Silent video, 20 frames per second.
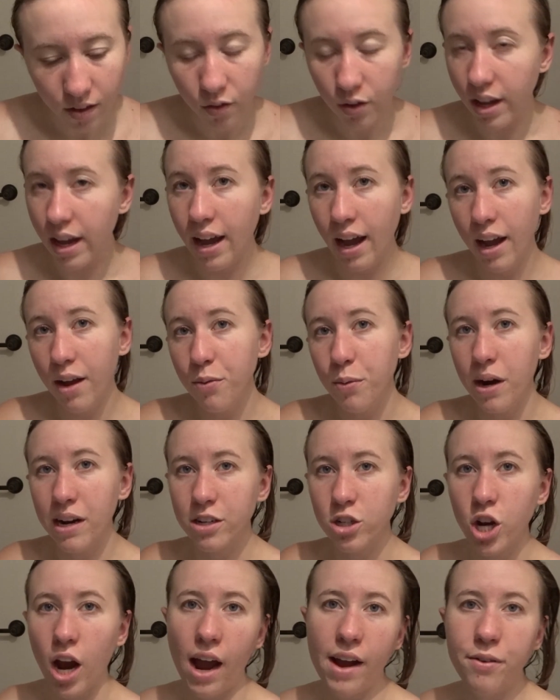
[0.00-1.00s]
Okay, I
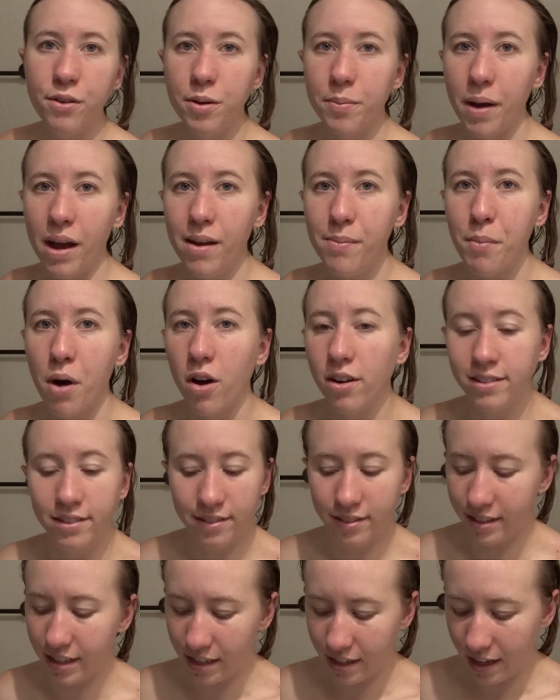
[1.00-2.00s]
watch Hyram. I'm on
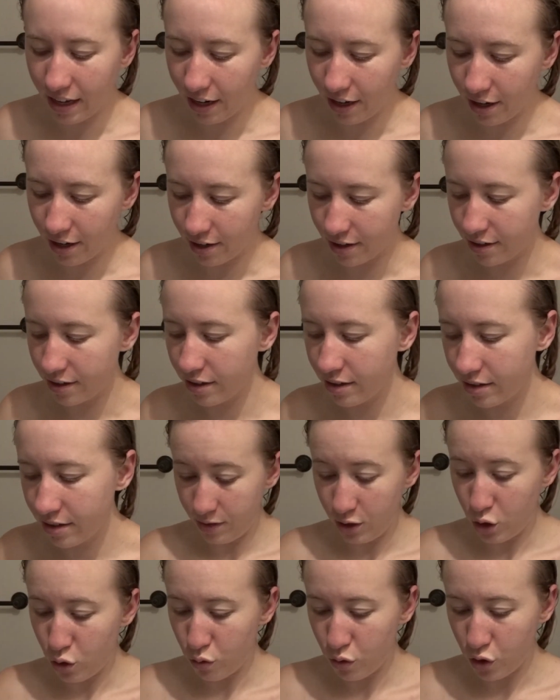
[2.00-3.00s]
skincare
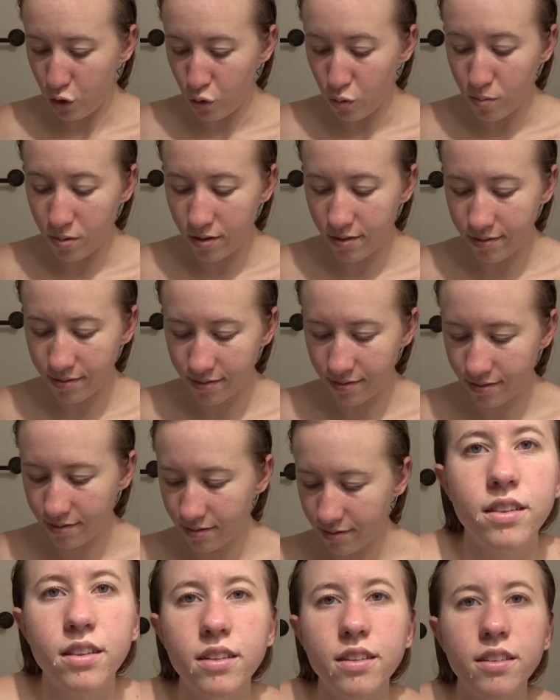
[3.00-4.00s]
YouTube.
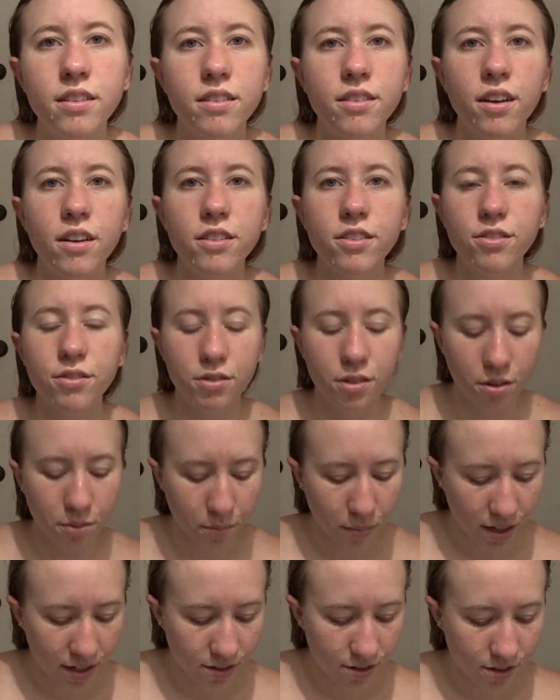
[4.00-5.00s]
This is also a
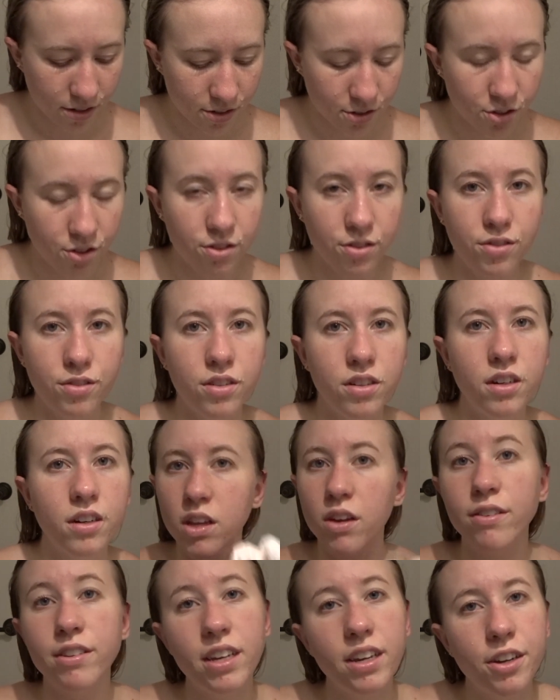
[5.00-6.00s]
reminder to
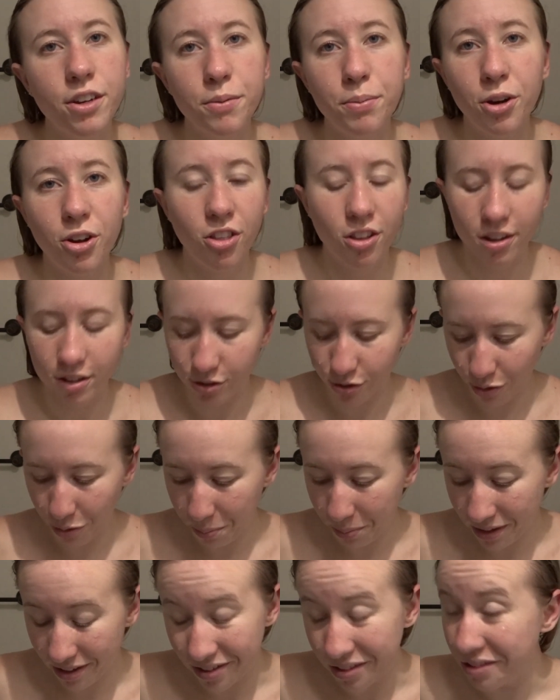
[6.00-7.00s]
go take your birth control
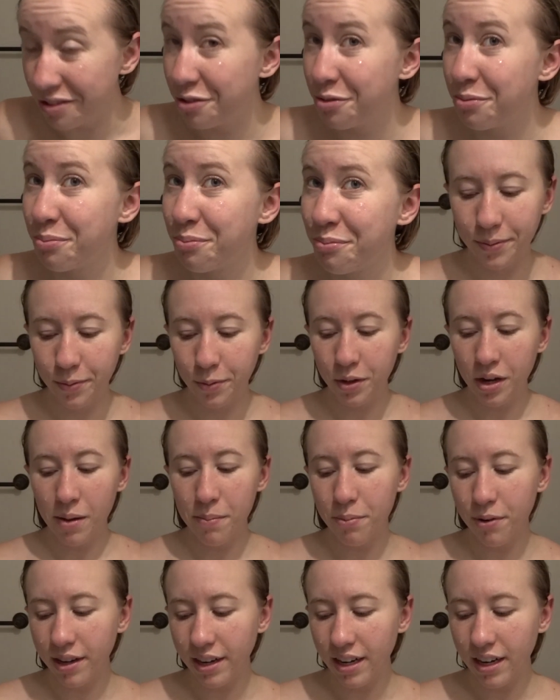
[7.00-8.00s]
pills. We're not
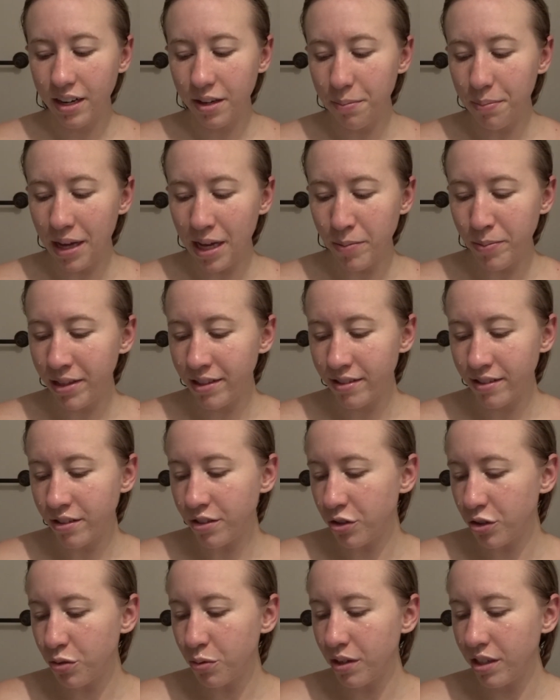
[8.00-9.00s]
bringing any babies into
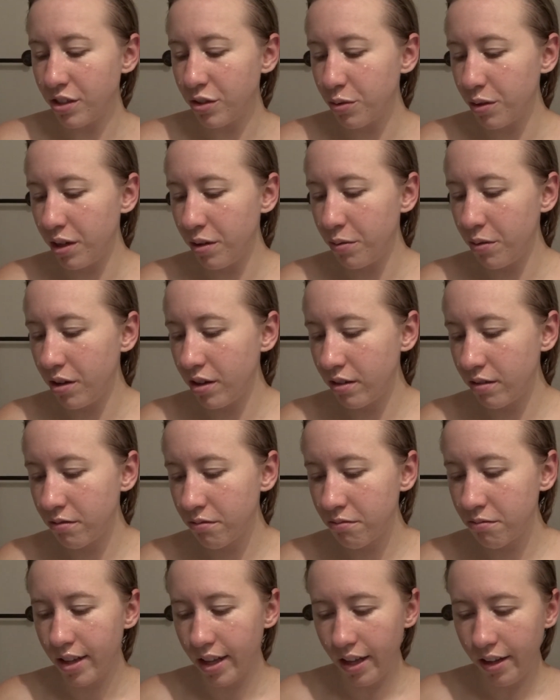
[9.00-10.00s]
2021.
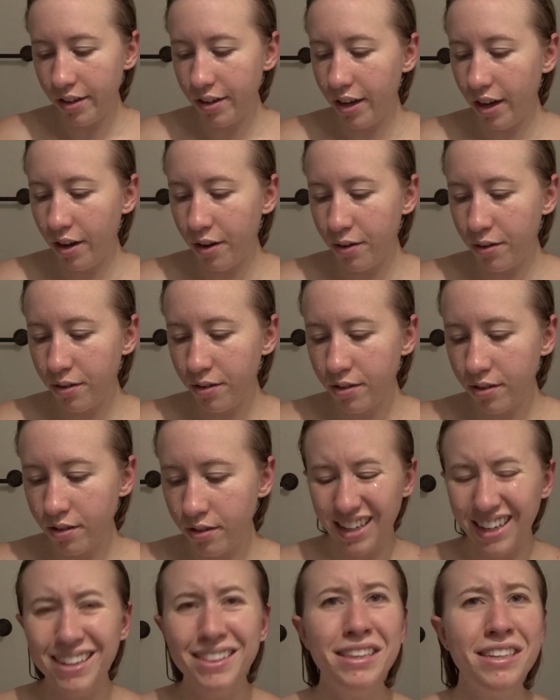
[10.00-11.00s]
Hell no.
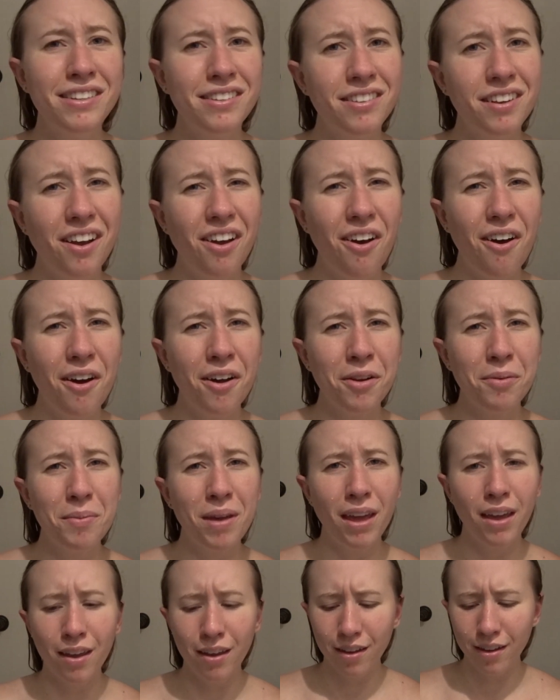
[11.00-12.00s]
In this
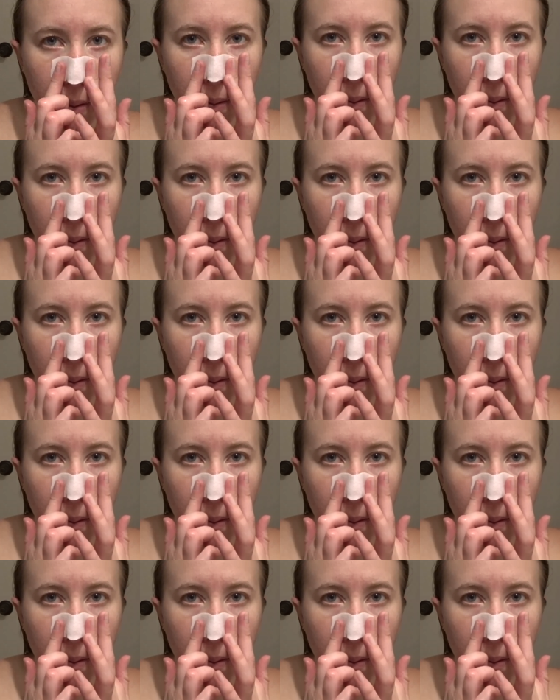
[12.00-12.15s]
economy.